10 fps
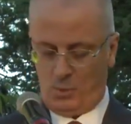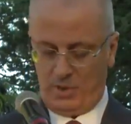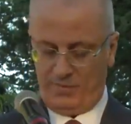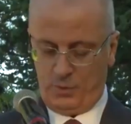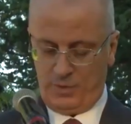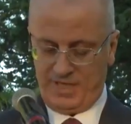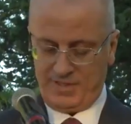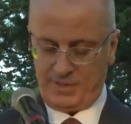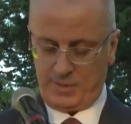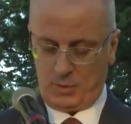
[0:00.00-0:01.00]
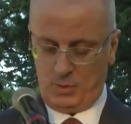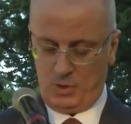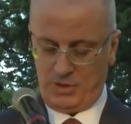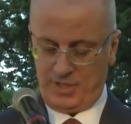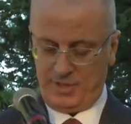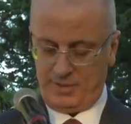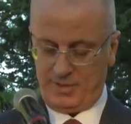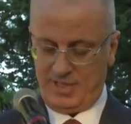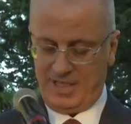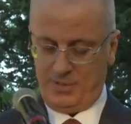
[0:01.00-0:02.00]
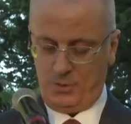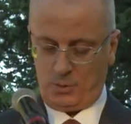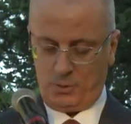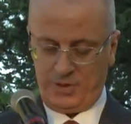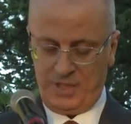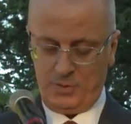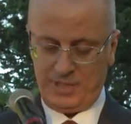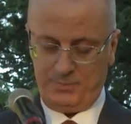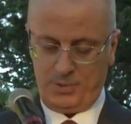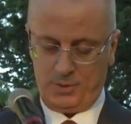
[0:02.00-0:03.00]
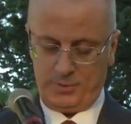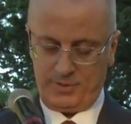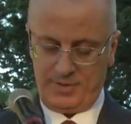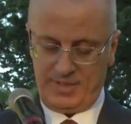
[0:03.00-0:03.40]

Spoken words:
We view this resolution and your continued support